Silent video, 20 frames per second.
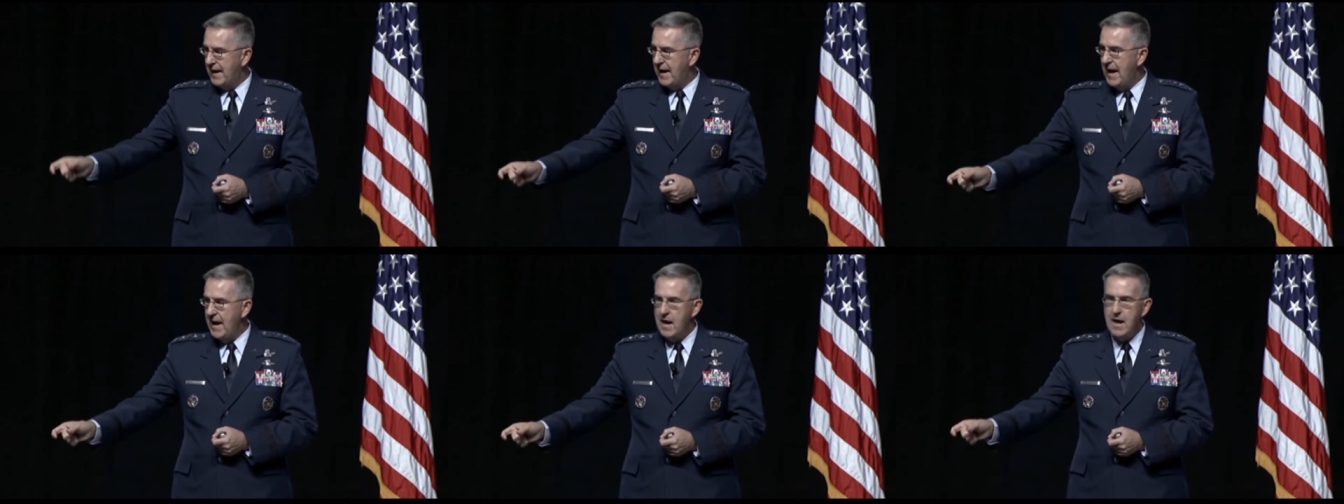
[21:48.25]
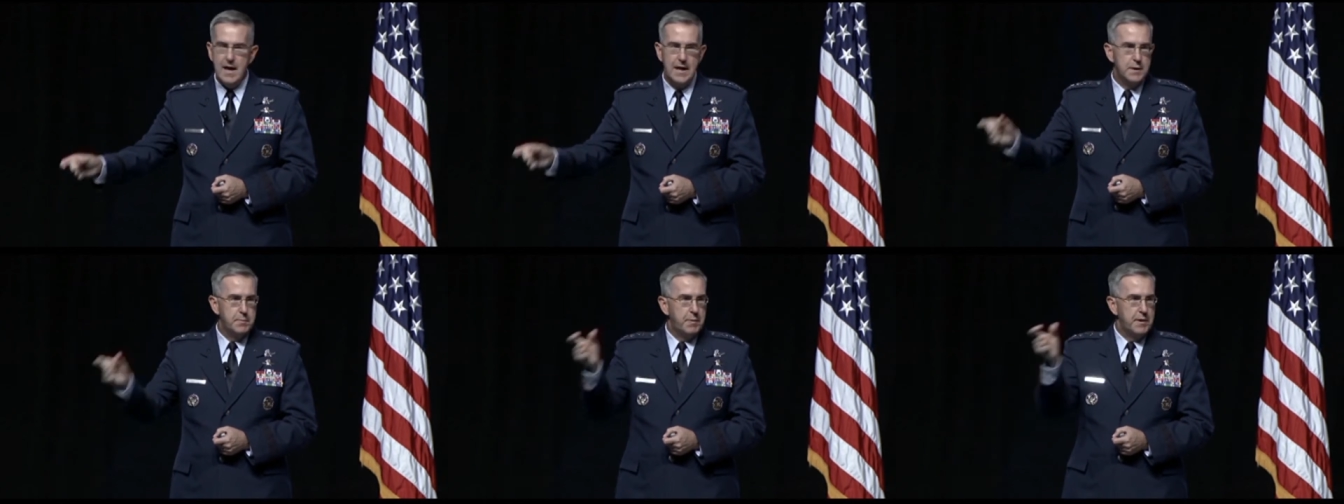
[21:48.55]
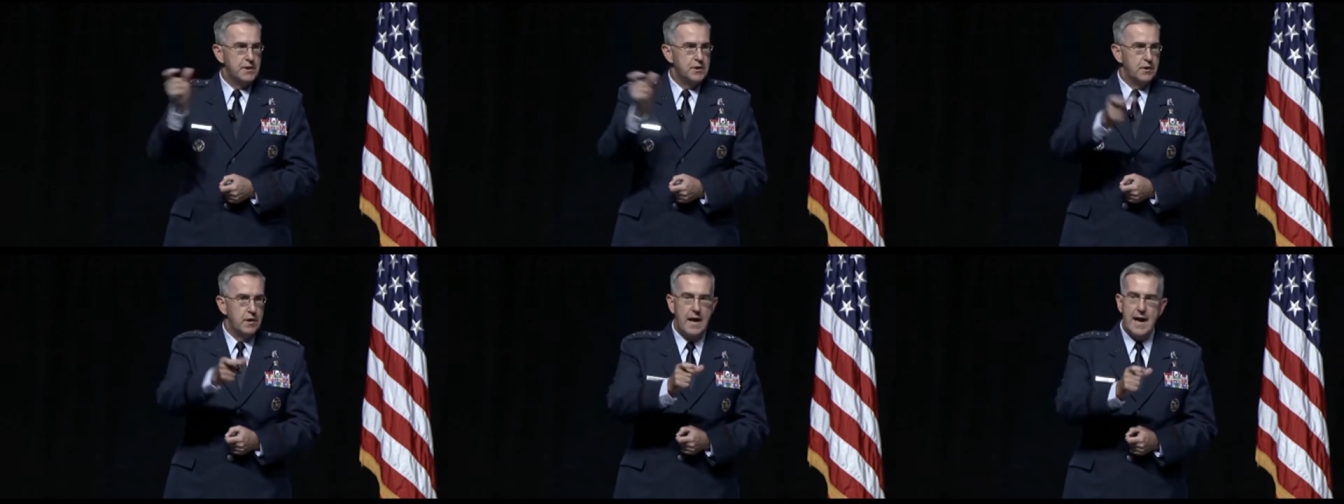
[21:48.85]
and the
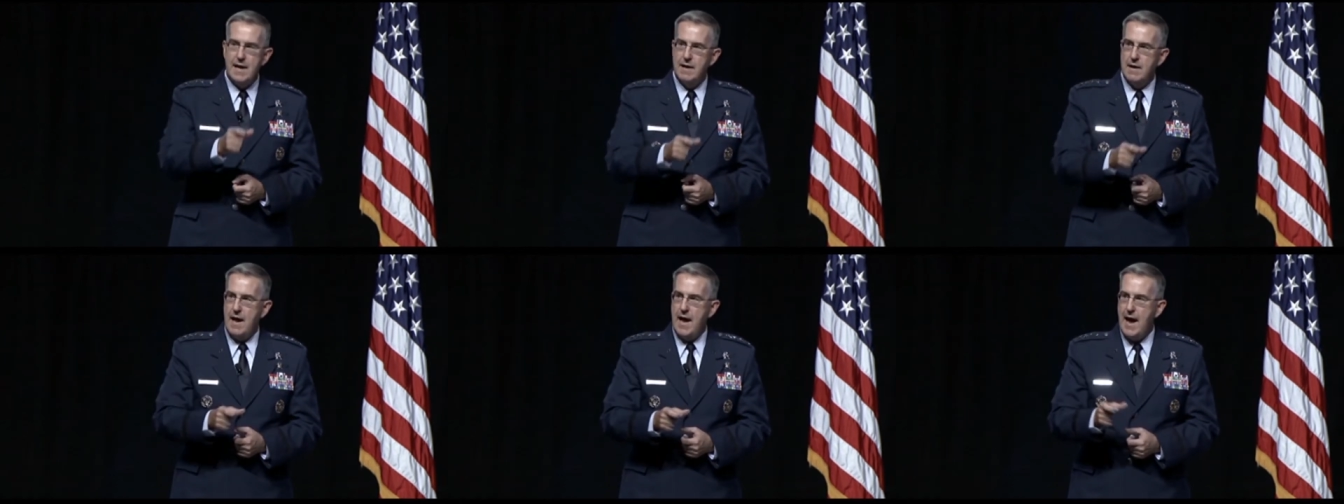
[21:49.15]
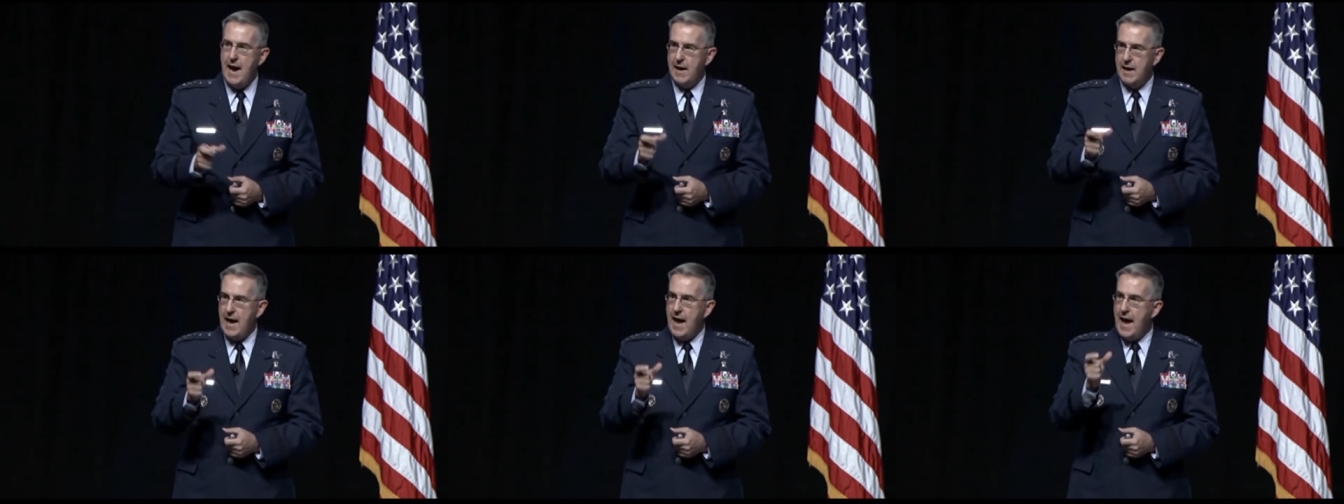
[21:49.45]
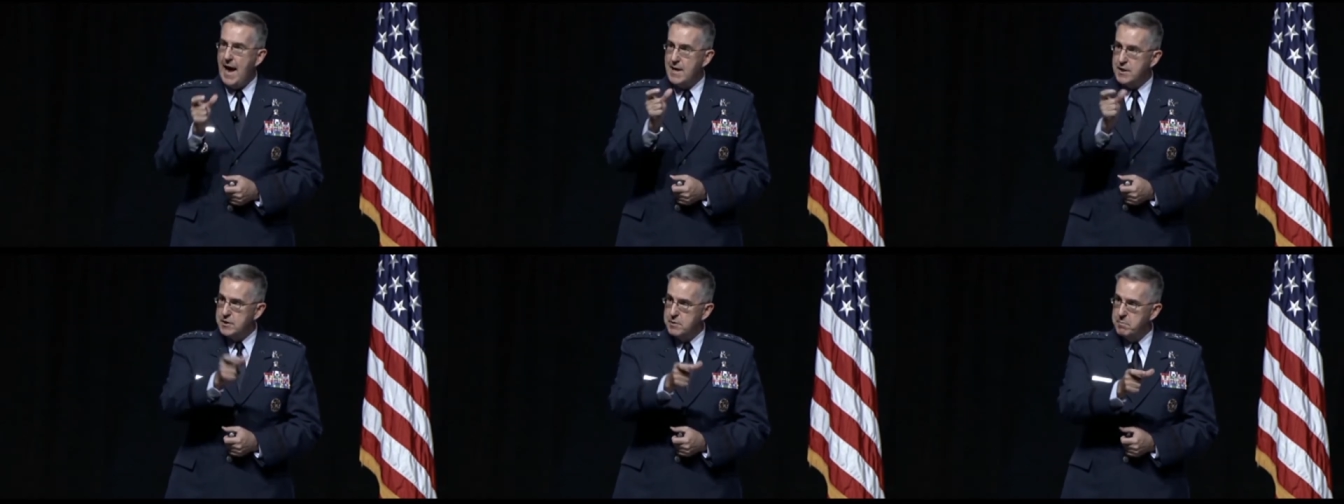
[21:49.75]
CAOC's picture ha-
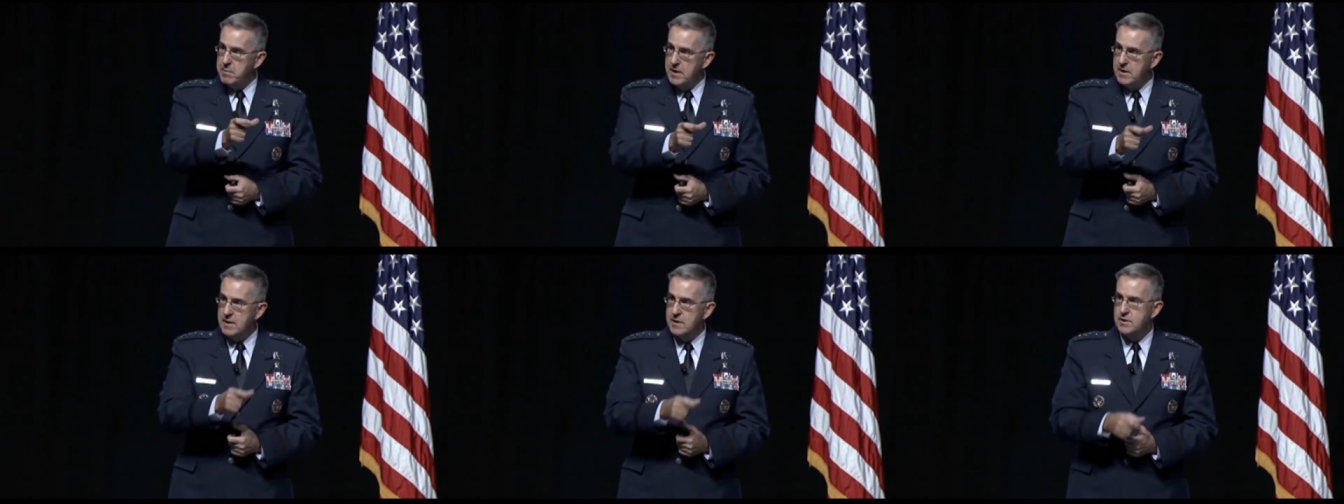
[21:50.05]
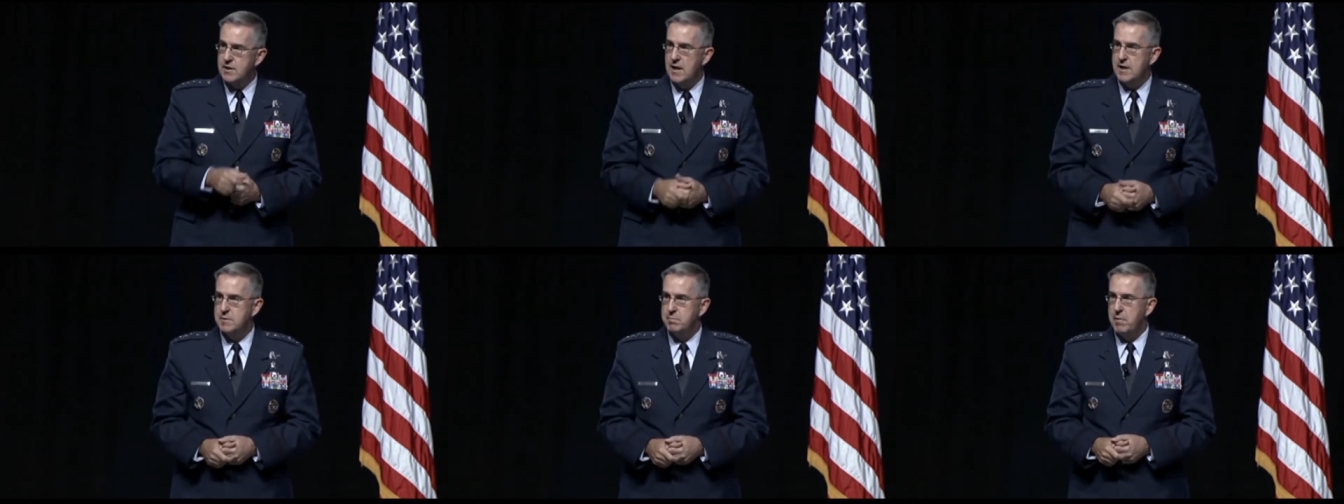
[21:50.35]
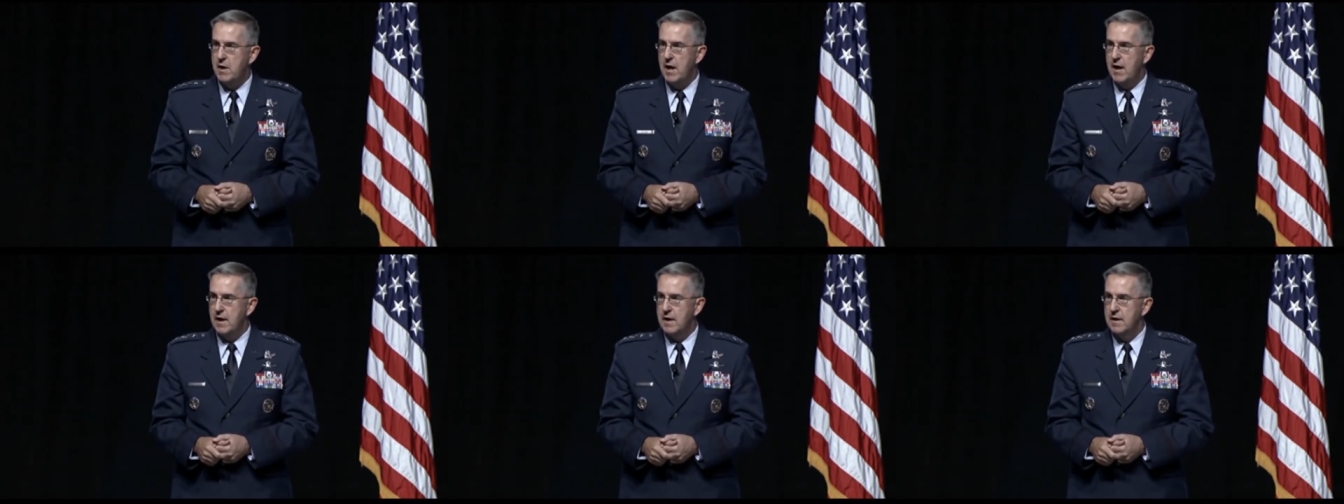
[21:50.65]
ha- has to be in the
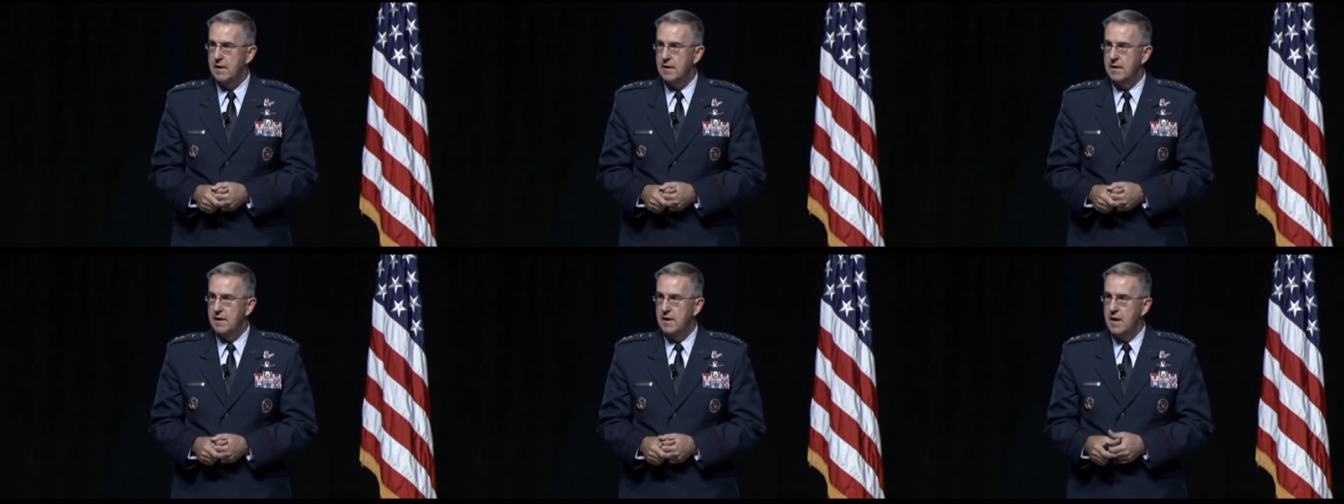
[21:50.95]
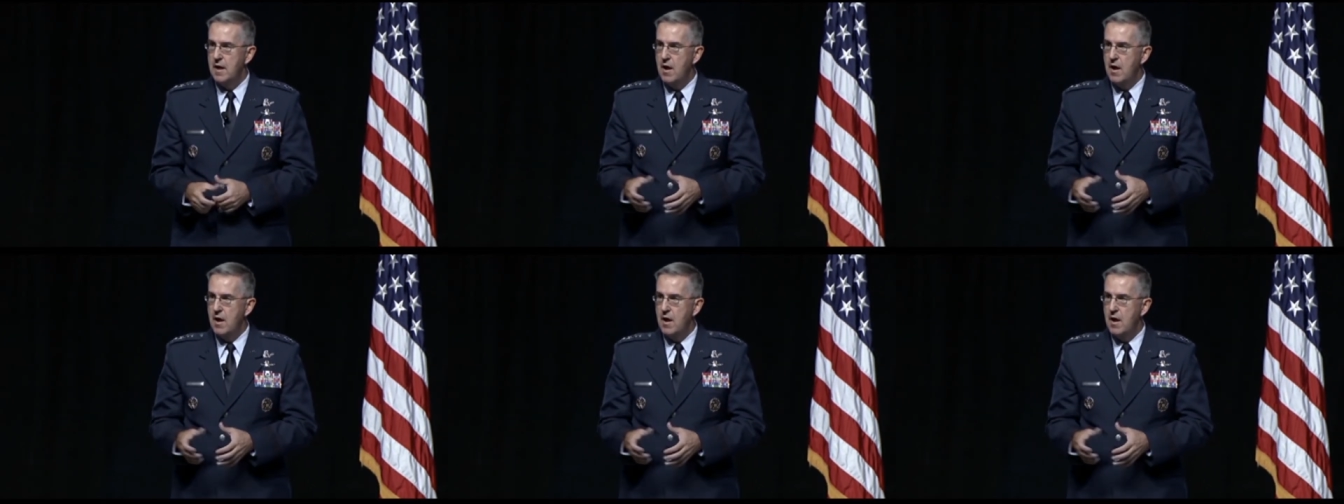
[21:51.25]
JSPOC.